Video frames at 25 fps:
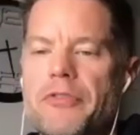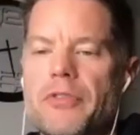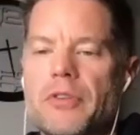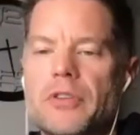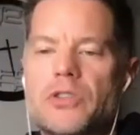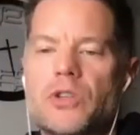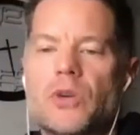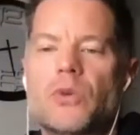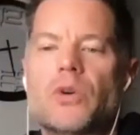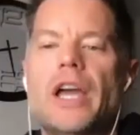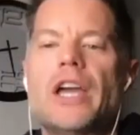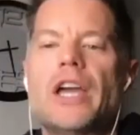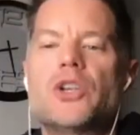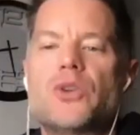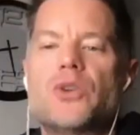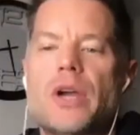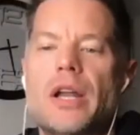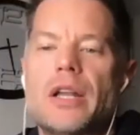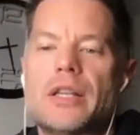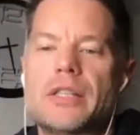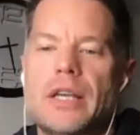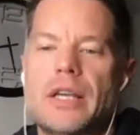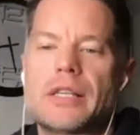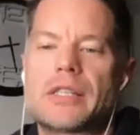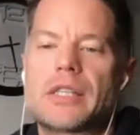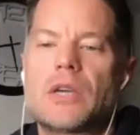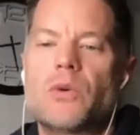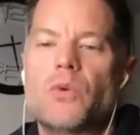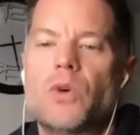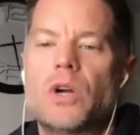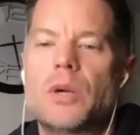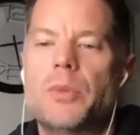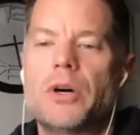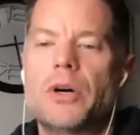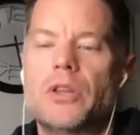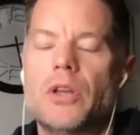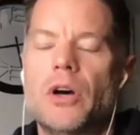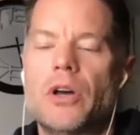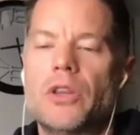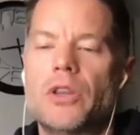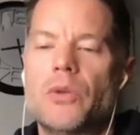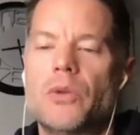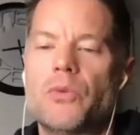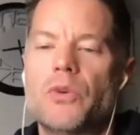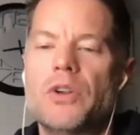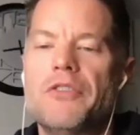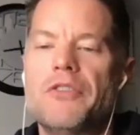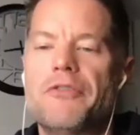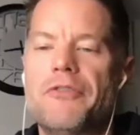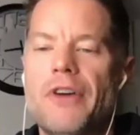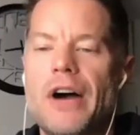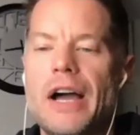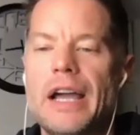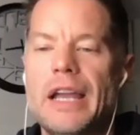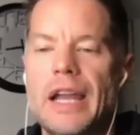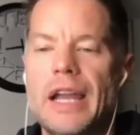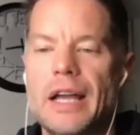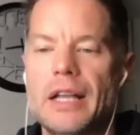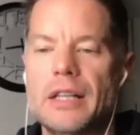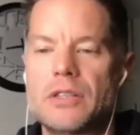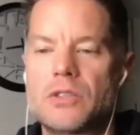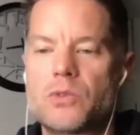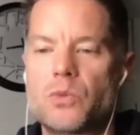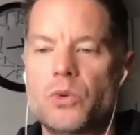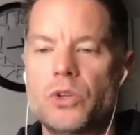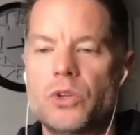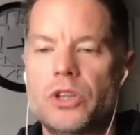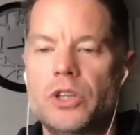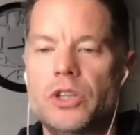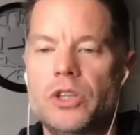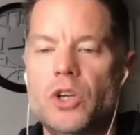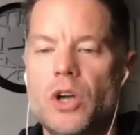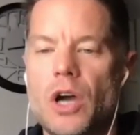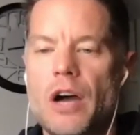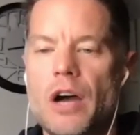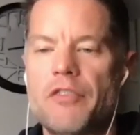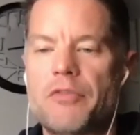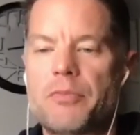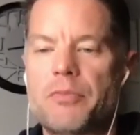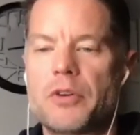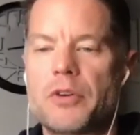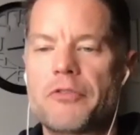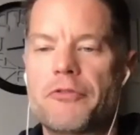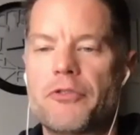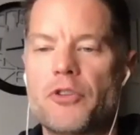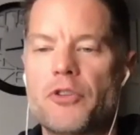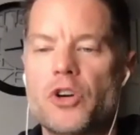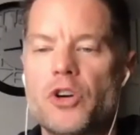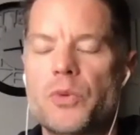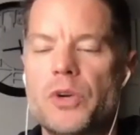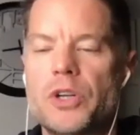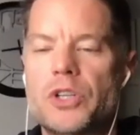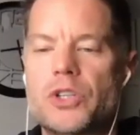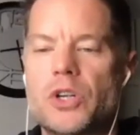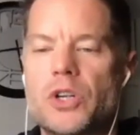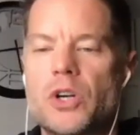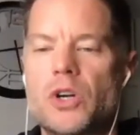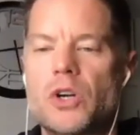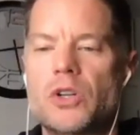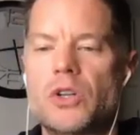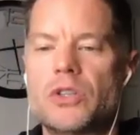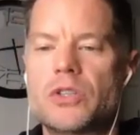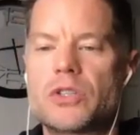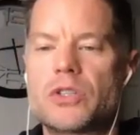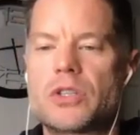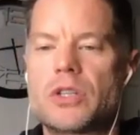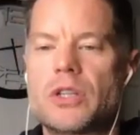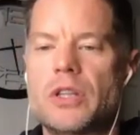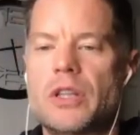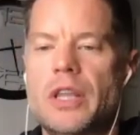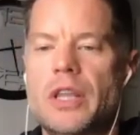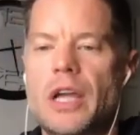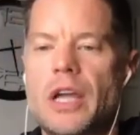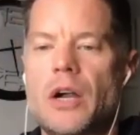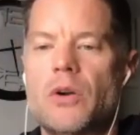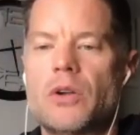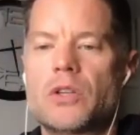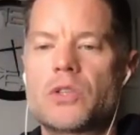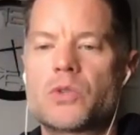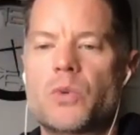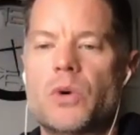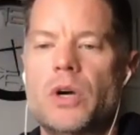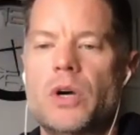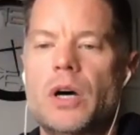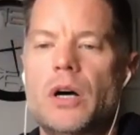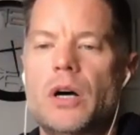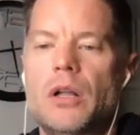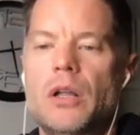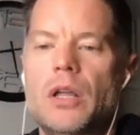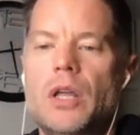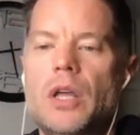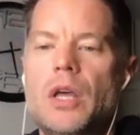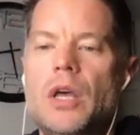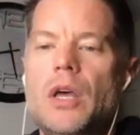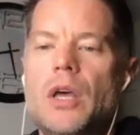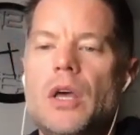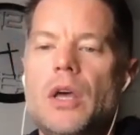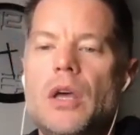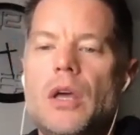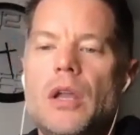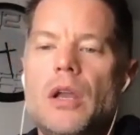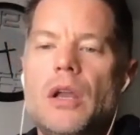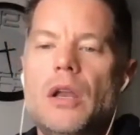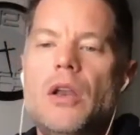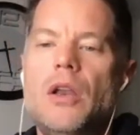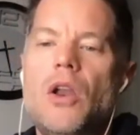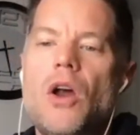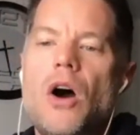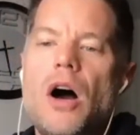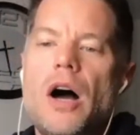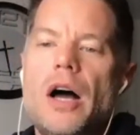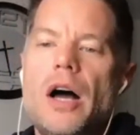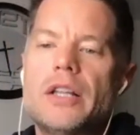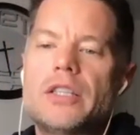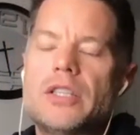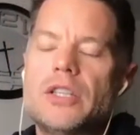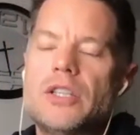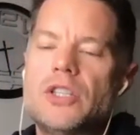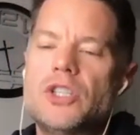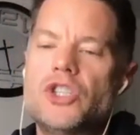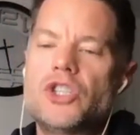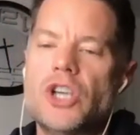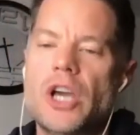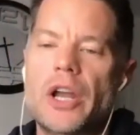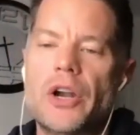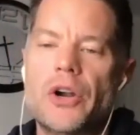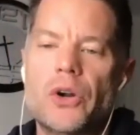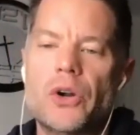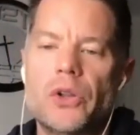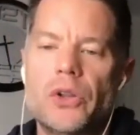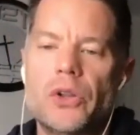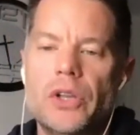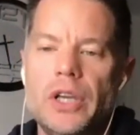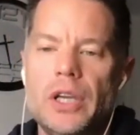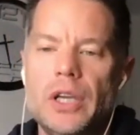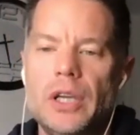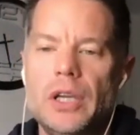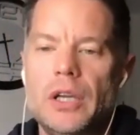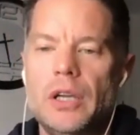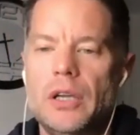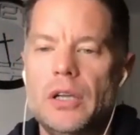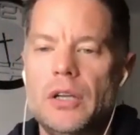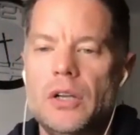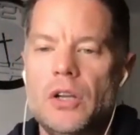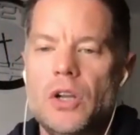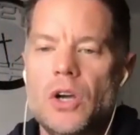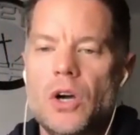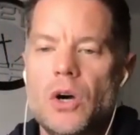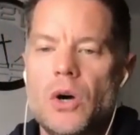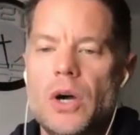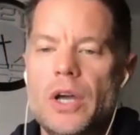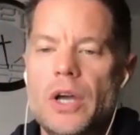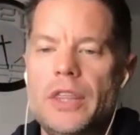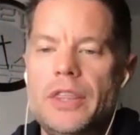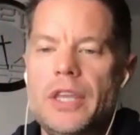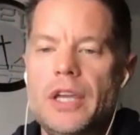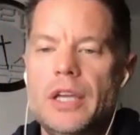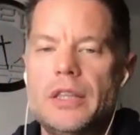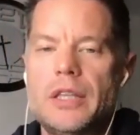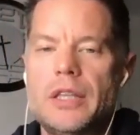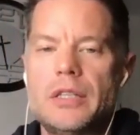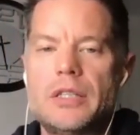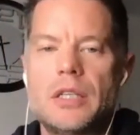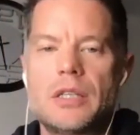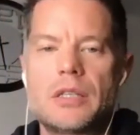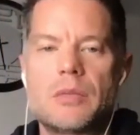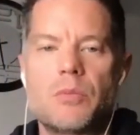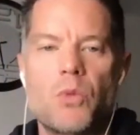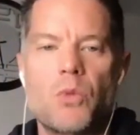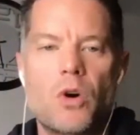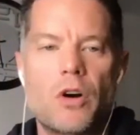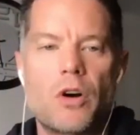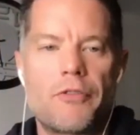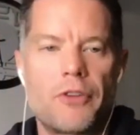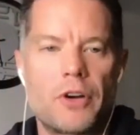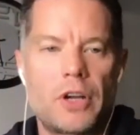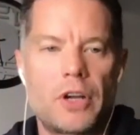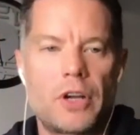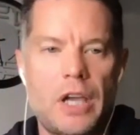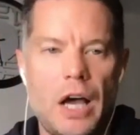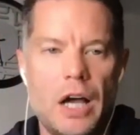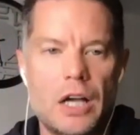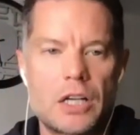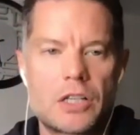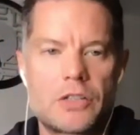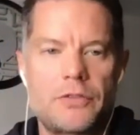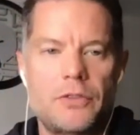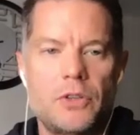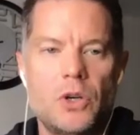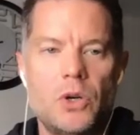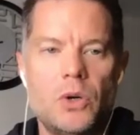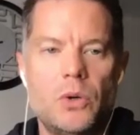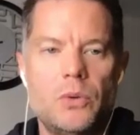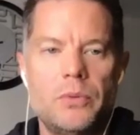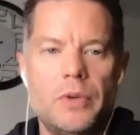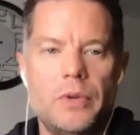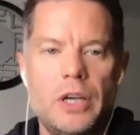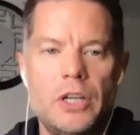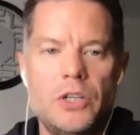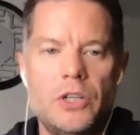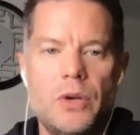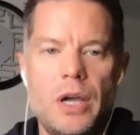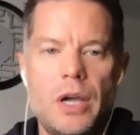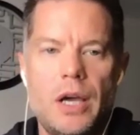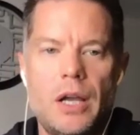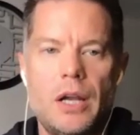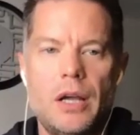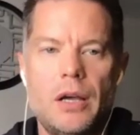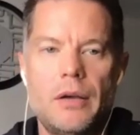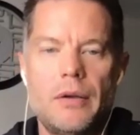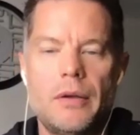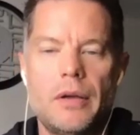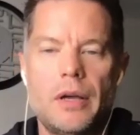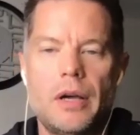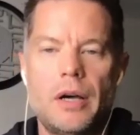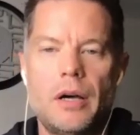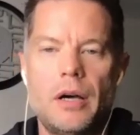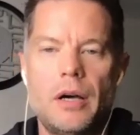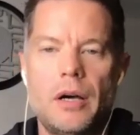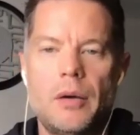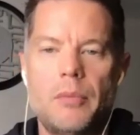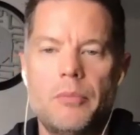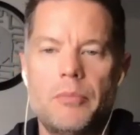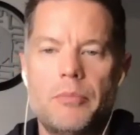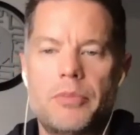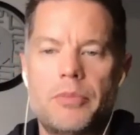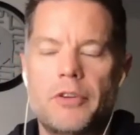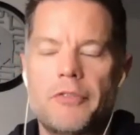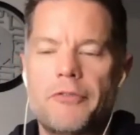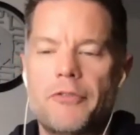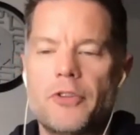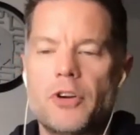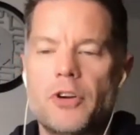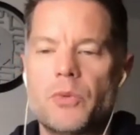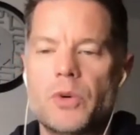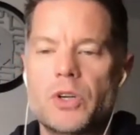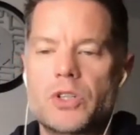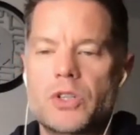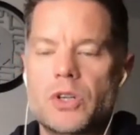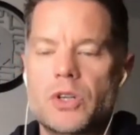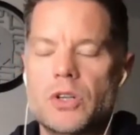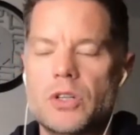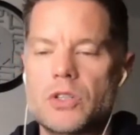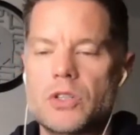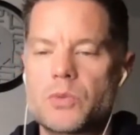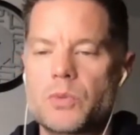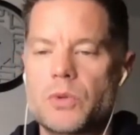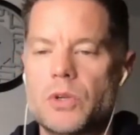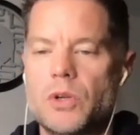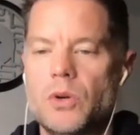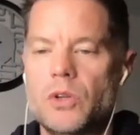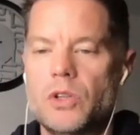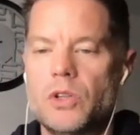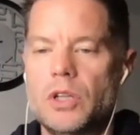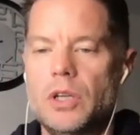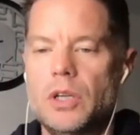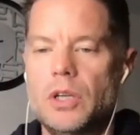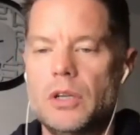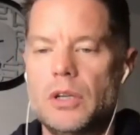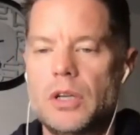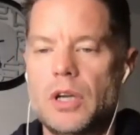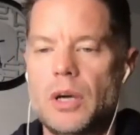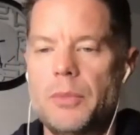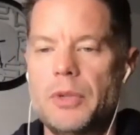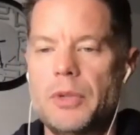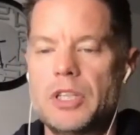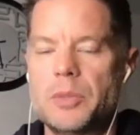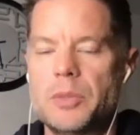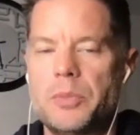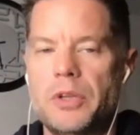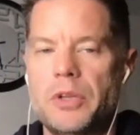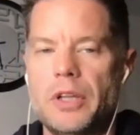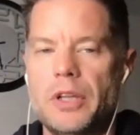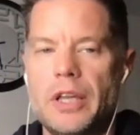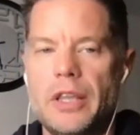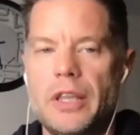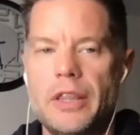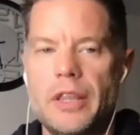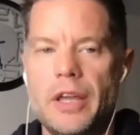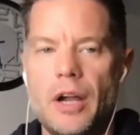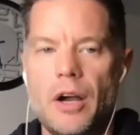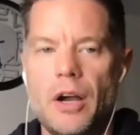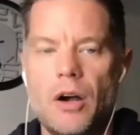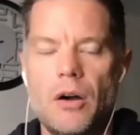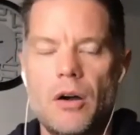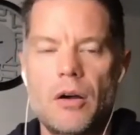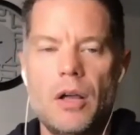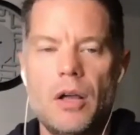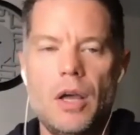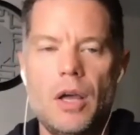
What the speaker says: So Adriana is asking, what about on the refinance? Would you have preferred returns there as well? Not generally. No, I think this is more for cash flow, Adriana. Preferred returns would only come into play there.